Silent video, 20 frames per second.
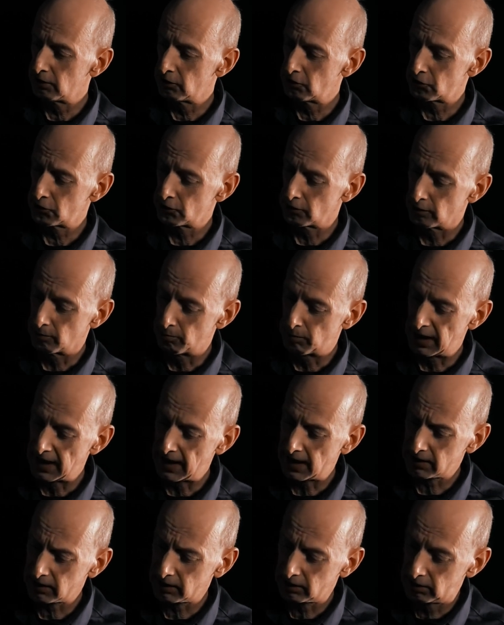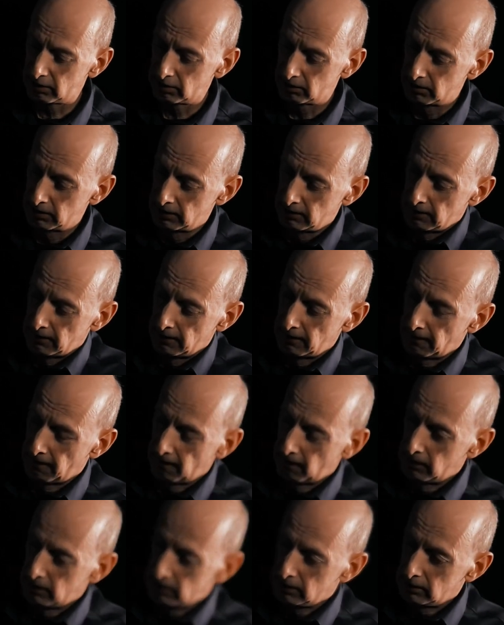It's black
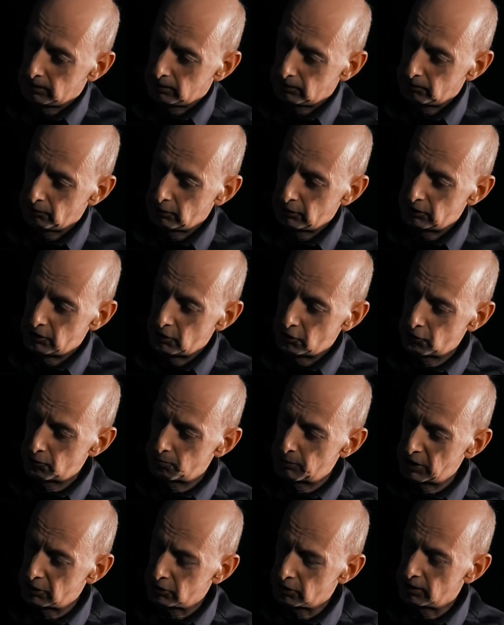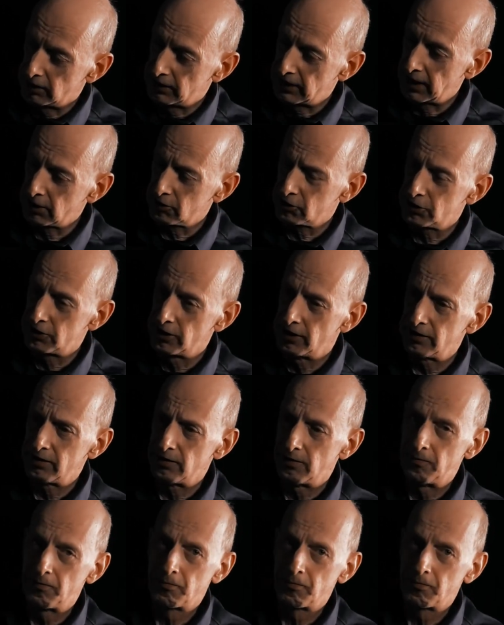with this special texture,